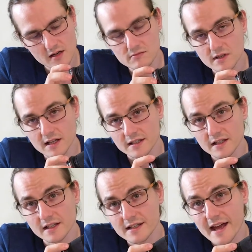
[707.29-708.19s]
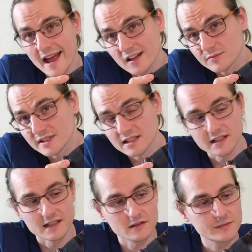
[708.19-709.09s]
but it helps a
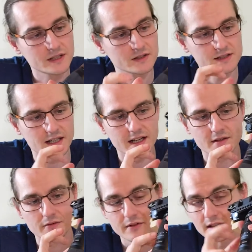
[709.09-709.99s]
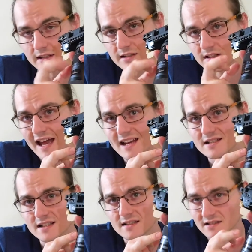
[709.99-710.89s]
little because I have a feeling that
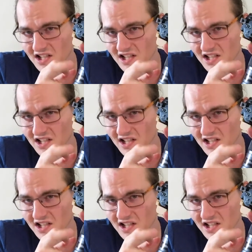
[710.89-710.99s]
18